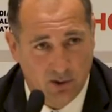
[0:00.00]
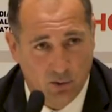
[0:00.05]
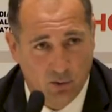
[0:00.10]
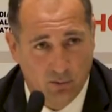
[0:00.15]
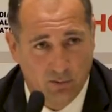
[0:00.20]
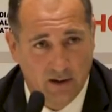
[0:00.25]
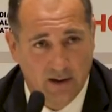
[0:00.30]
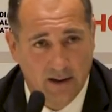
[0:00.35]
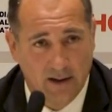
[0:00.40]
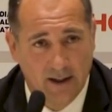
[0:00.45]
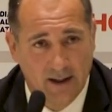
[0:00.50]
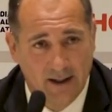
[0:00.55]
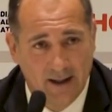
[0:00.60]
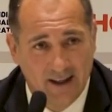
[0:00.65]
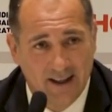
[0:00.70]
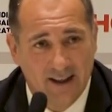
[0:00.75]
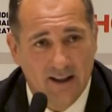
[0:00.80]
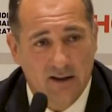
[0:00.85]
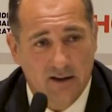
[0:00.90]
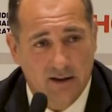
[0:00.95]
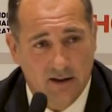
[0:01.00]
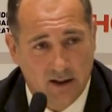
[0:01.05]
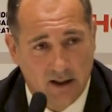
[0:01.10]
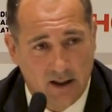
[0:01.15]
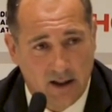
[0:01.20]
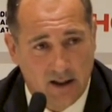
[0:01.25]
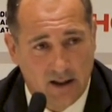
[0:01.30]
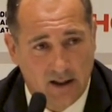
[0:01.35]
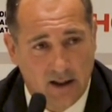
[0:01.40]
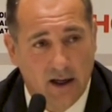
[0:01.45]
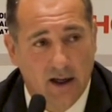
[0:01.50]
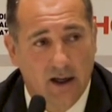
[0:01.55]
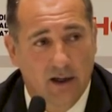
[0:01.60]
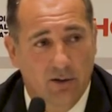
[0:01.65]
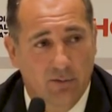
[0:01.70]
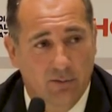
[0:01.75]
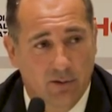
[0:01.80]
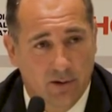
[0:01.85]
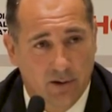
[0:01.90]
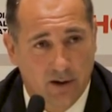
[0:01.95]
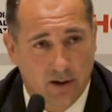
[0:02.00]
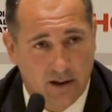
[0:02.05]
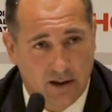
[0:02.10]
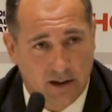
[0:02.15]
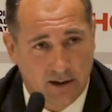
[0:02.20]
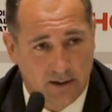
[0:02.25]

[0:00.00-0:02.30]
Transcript: who will stay and work